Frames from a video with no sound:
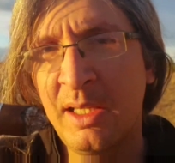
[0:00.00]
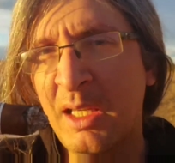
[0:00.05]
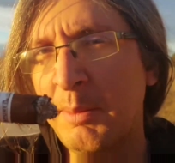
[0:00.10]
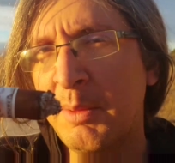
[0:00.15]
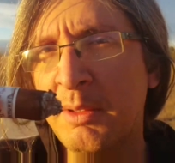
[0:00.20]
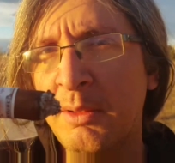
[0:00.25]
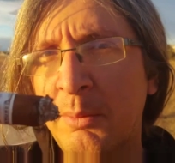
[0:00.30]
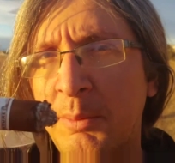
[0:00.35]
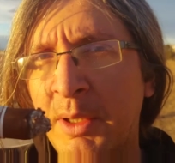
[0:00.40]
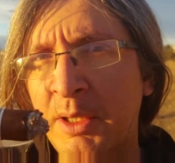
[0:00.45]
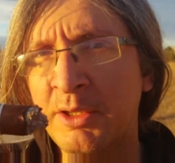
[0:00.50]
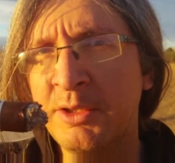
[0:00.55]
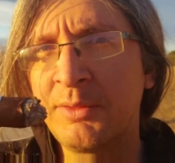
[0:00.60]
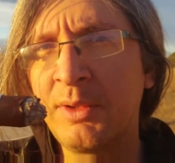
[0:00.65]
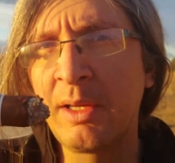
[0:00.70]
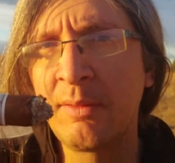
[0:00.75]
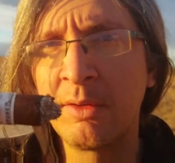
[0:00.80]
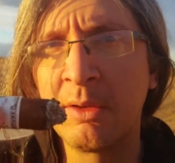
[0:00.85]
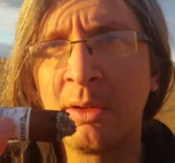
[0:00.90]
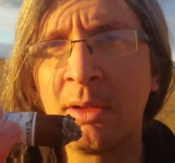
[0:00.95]
typical punch
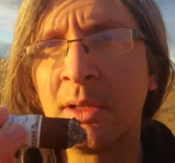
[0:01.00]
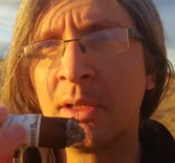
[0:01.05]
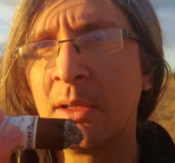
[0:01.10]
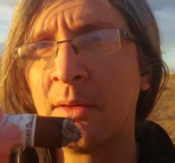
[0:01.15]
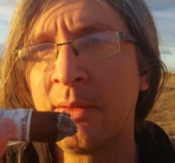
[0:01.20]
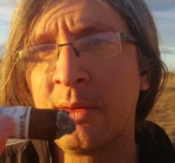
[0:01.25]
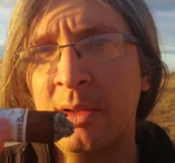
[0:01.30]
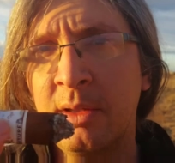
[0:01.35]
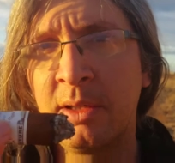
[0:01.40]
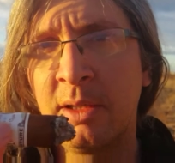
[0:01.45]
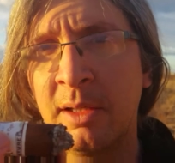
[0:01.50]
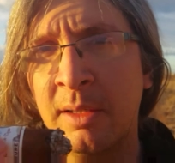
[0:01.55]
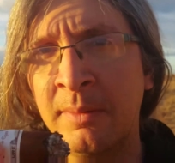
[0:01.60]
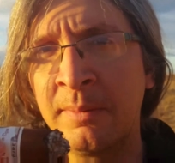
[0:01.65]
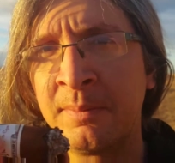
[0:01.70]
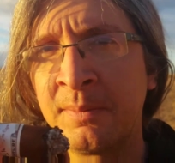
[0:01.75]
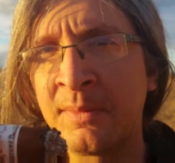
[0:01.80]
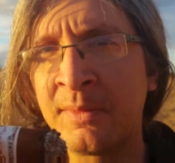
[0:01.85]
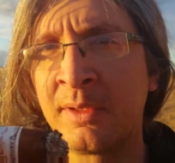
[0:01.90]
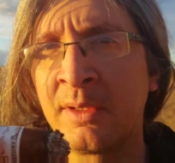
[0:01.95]
flavor of
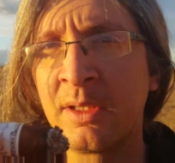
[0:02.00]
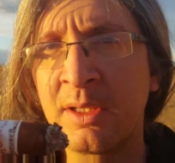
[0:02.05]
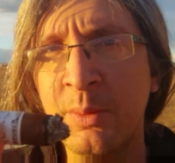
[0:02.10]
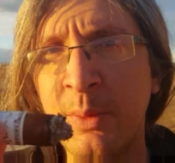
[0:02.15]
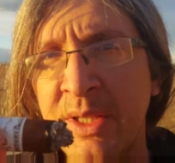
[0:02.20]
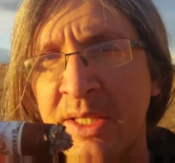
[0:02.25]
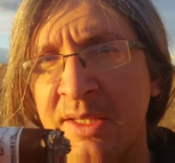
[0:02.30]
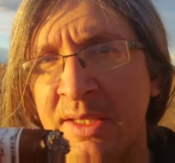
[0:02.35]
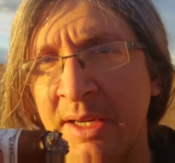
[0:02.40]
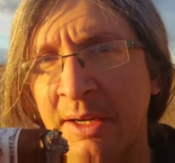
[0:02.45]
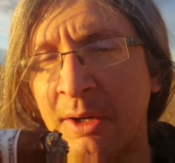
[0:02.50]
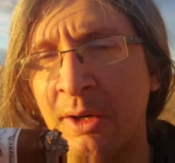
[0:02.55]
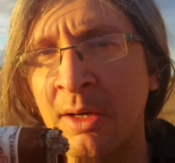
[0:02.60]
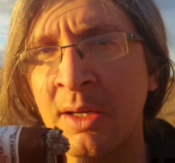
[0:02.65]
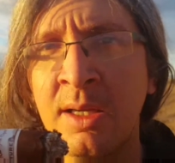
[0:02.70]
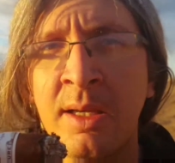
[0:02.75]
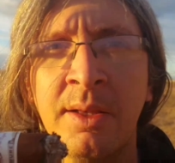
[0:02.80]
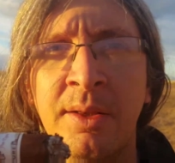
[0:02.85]
sweet cedar.